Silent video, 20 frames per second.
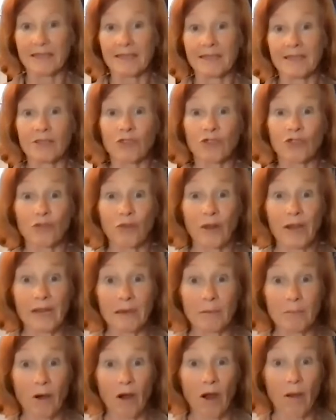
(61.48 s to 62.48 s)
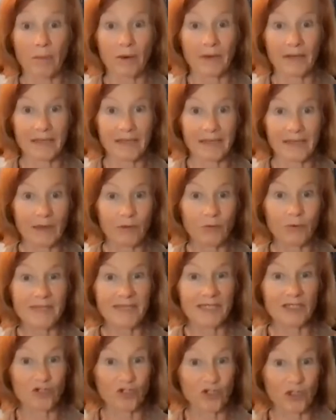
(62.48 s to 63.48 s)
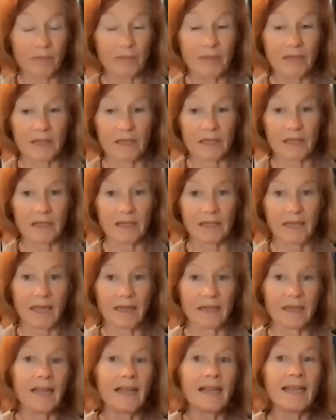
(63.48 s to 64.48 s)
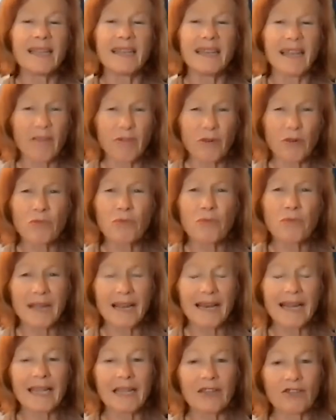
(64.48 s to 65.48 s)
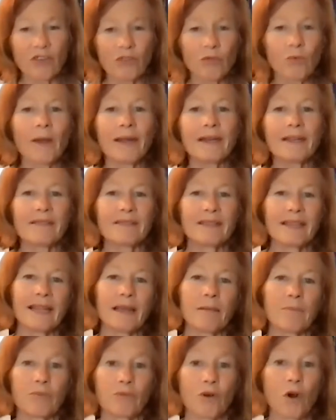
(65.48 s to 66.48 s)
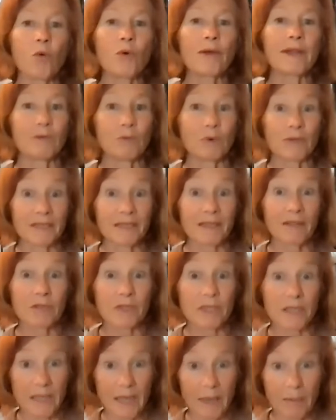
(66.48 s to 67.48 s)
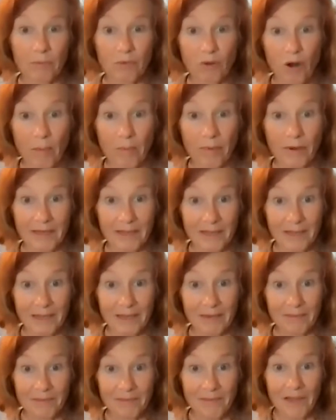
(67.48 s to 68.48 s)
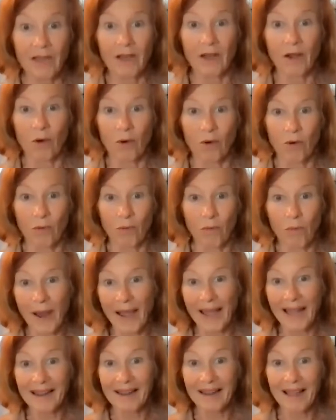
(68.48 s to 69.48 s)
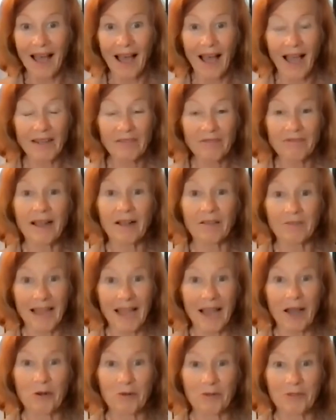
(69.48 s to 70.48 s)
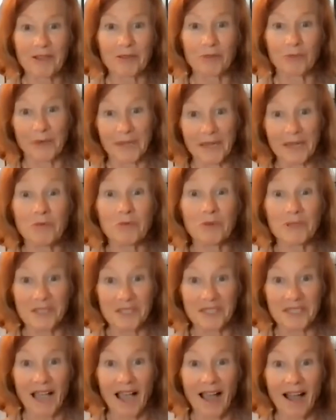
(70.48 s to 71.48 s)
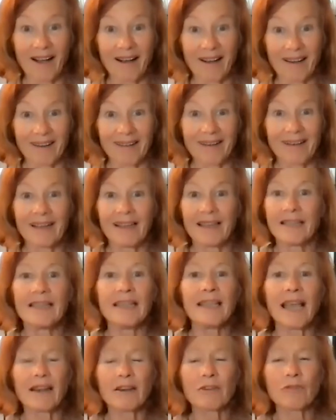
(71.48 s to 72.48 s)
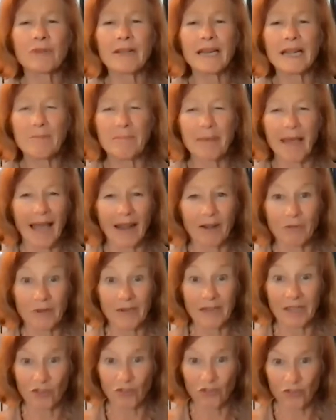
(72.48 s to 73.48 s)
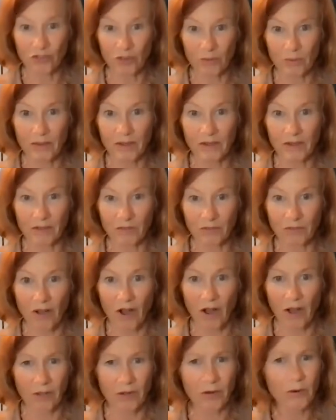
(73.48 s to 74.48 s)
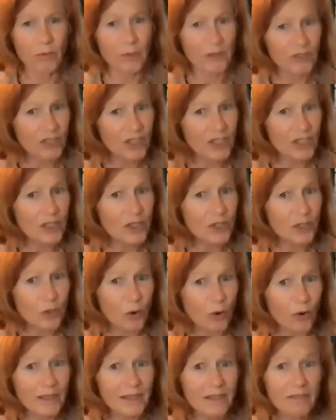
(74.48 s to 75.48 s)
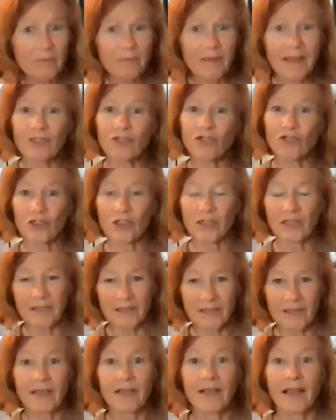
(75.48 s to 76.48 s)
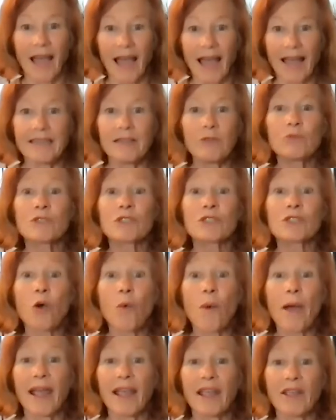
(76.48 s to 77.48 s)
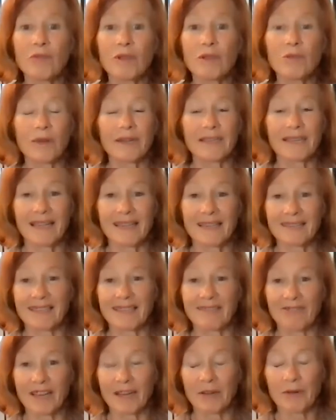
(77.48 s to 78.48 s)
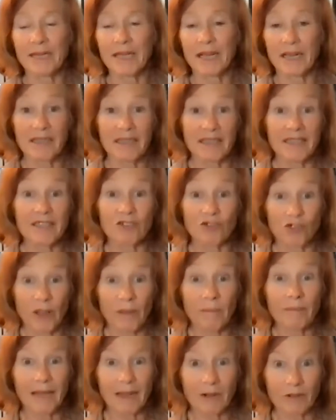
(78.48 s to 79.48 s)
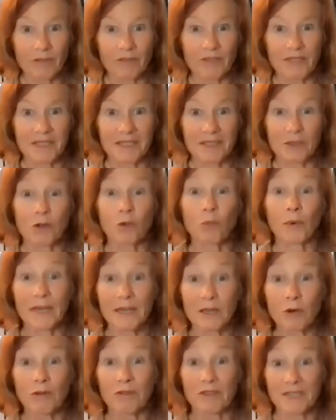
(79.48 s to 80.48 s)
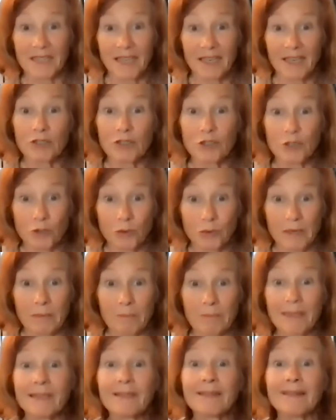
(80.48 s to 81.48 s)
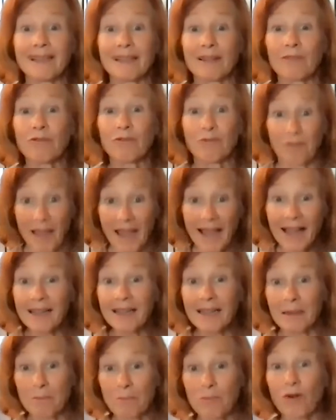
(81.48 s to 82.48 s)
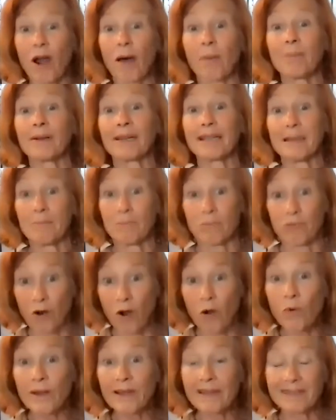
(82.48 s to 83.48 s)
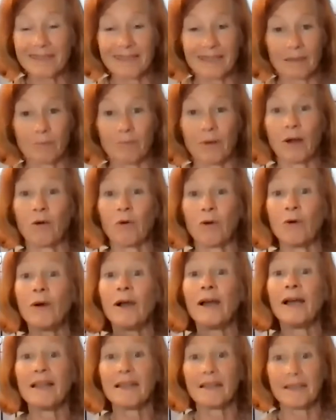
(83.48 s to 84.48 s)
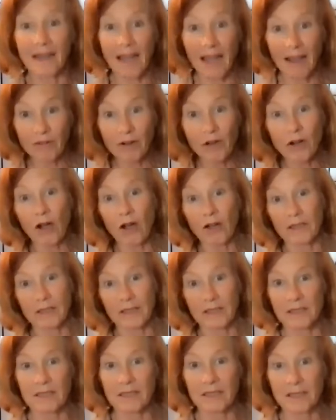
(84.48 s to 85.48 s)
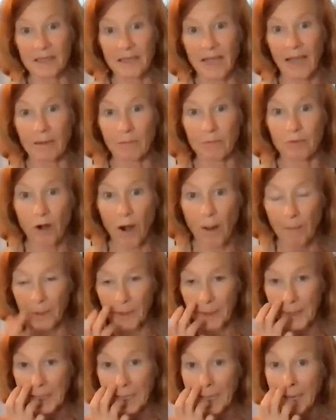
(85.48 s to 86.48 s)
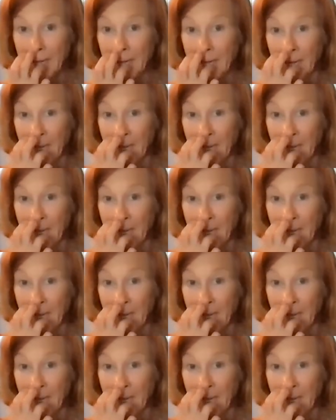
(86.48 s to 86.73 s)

didn't straighten properly, and he was a gymnast, and he never really, he just went said that broke it, was never set properly. Well, I found out that when he was young, he had a really bad relationship with his father, which he sort of mentioned. And he was so angry one day as a very young kid, he jumped out of a, the window of a second story building, fell improperly, broke his elbow, never got it set properly,